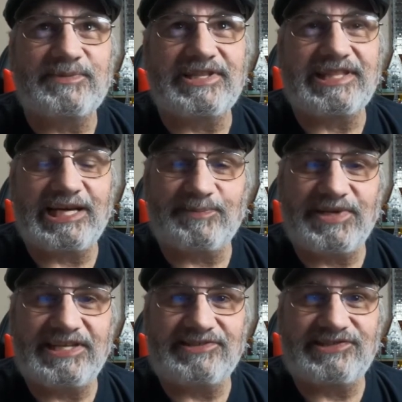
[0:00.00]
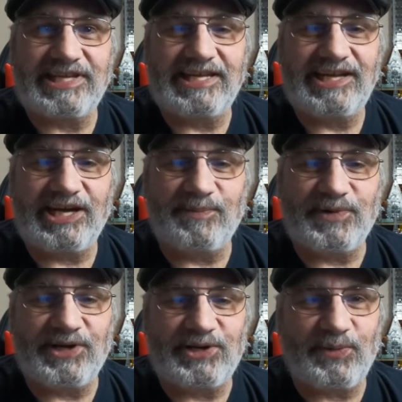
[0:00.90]
with that being said, I'm
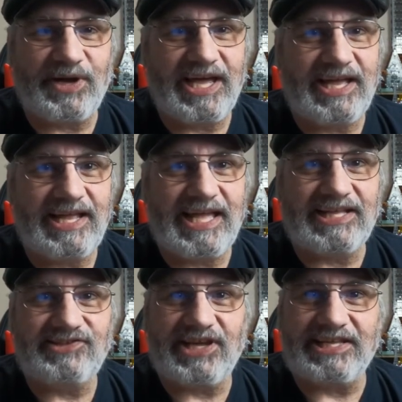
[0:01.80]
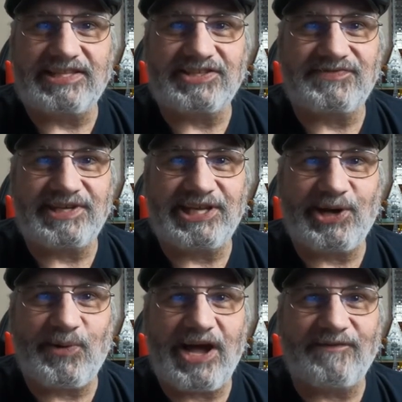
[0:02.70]
going to go ahead and take this
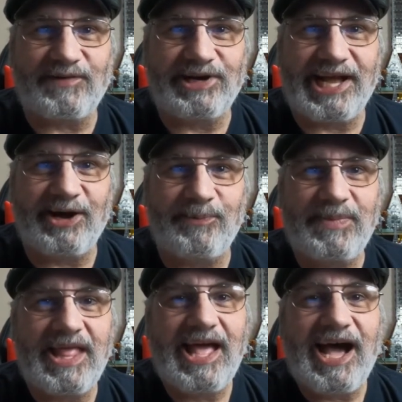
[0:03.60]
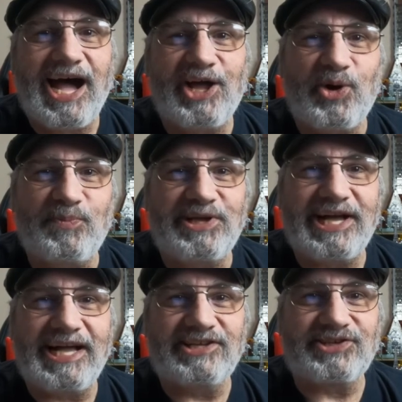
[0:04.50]
video out for now. I hope you
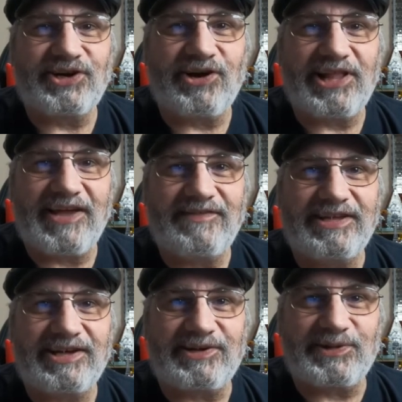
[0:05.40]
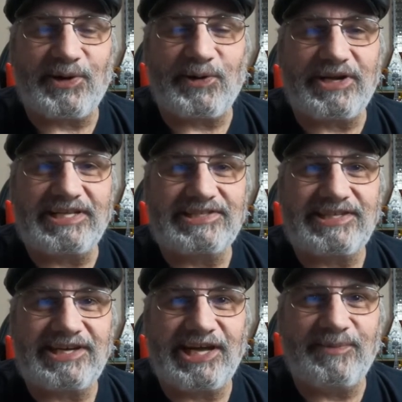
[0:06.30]
guys are all having a glorious
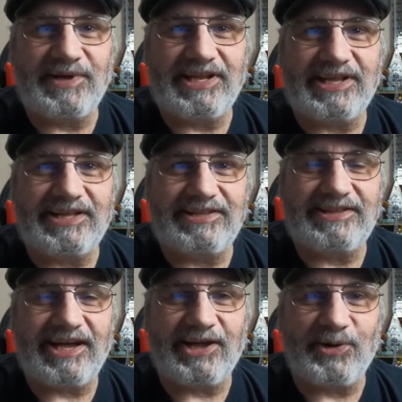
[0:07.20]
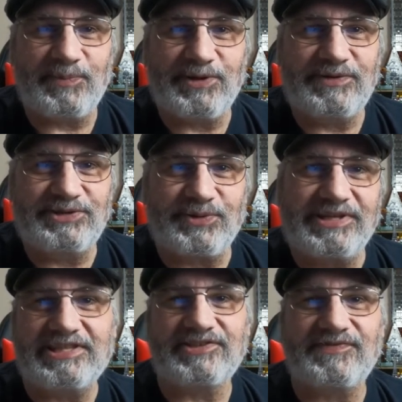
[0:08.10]
time, and I hope you
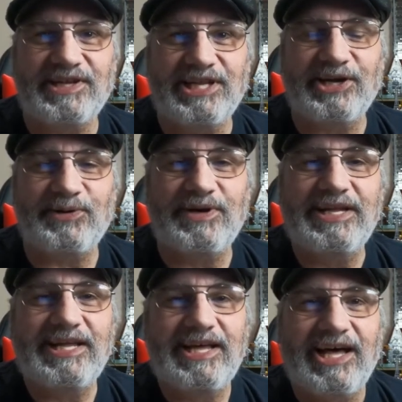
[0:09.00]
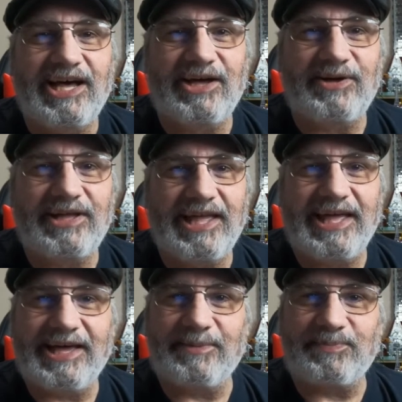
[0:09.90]
enjoyed this video.
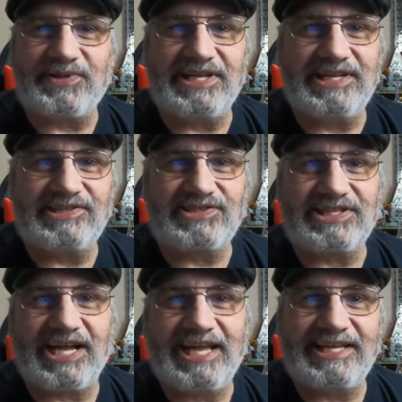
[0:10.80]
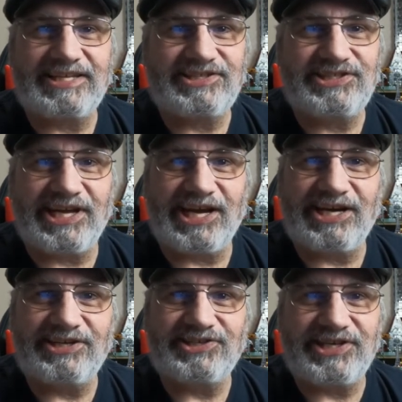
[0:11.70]
And please like,
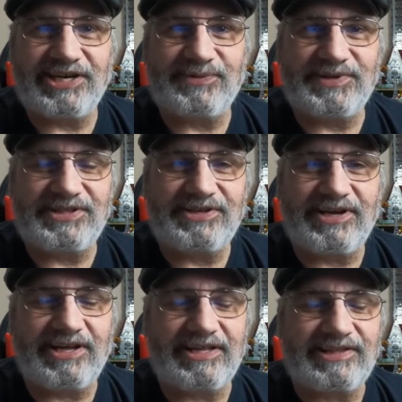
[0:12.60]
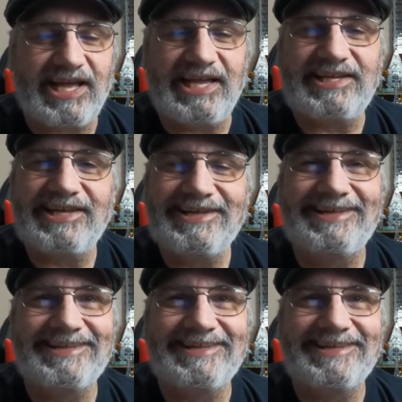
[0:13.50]
share with your, like,